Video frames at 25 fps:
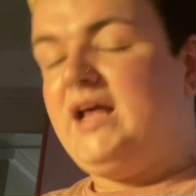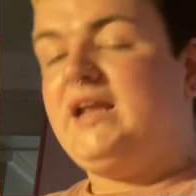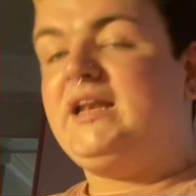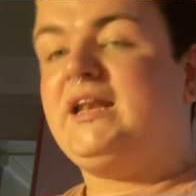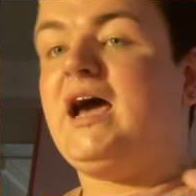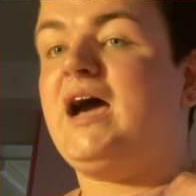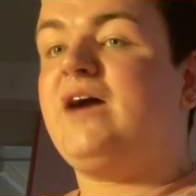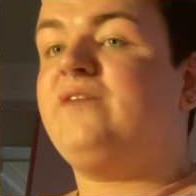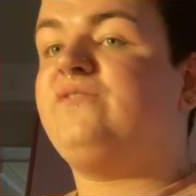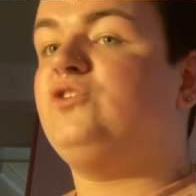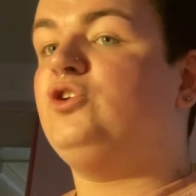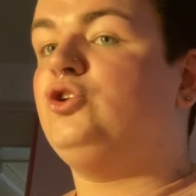
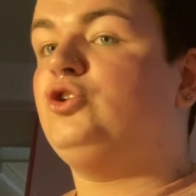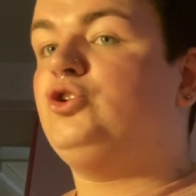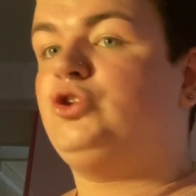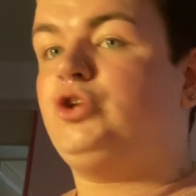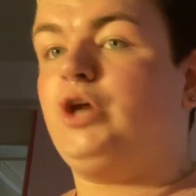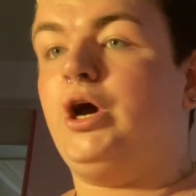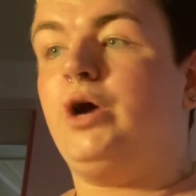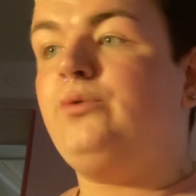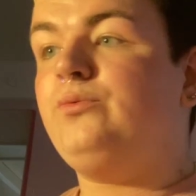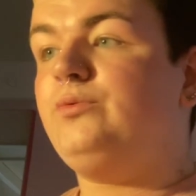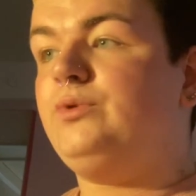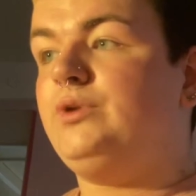Now, if you
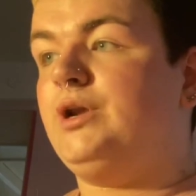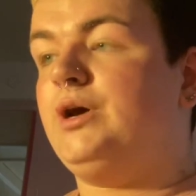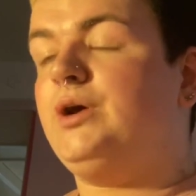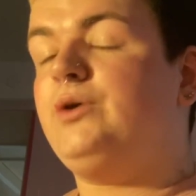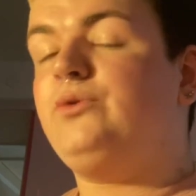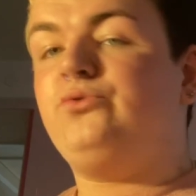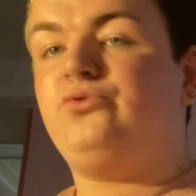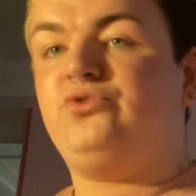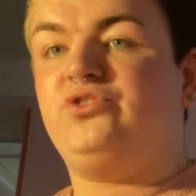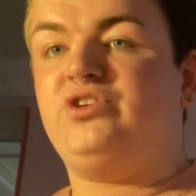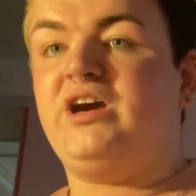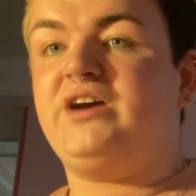don't
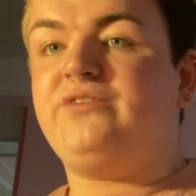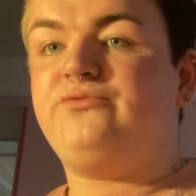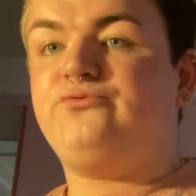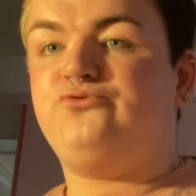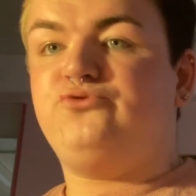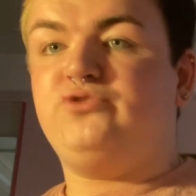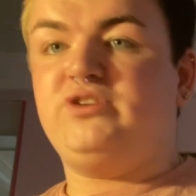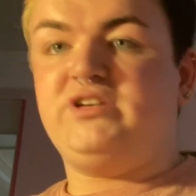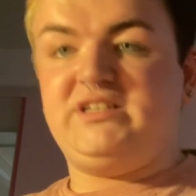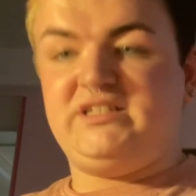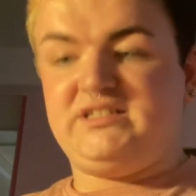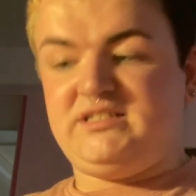know
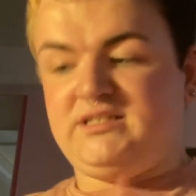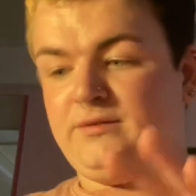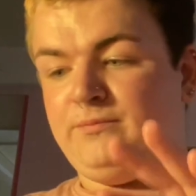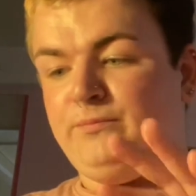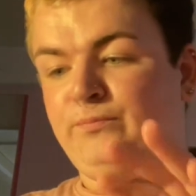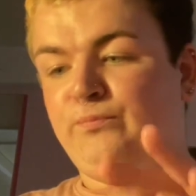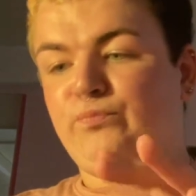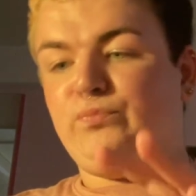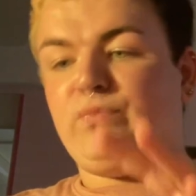Jeffree's